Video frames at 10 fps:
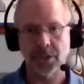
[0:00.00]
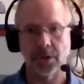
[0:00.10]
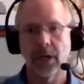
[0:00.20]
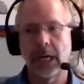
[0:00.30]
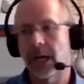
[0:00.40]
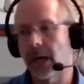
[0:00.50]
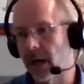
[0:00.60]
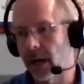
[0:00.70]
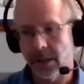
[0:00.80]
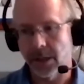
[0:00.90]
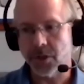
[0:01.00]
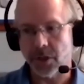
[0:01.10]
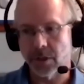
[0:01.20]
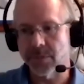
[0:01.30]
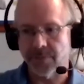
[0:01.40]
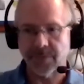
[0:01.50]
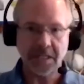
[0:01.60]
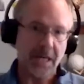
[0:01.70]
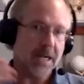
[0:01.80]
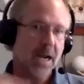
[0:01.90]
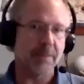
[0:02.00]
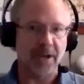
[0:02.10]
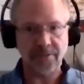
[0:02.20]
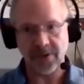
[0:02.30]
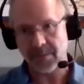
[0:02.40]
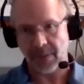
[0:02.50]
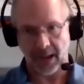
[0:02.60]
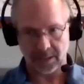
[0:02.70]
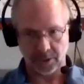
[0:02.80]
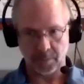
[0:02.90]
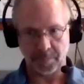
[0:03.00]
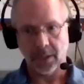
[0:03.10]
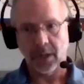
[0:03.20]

So uh, in terms of the dynamic feedback loop